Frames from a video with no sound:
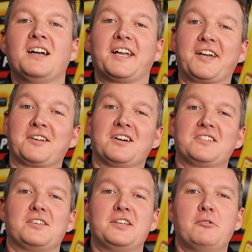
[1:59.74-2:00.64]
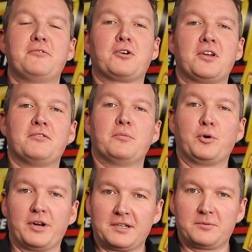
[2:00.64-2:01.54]
Okay guys, so now we've gone over the
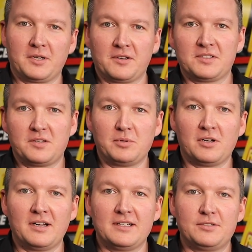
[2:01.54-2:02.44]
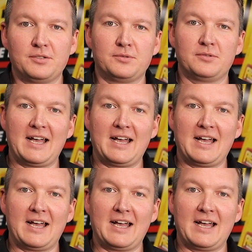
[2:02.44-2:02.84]
products we're going to supply to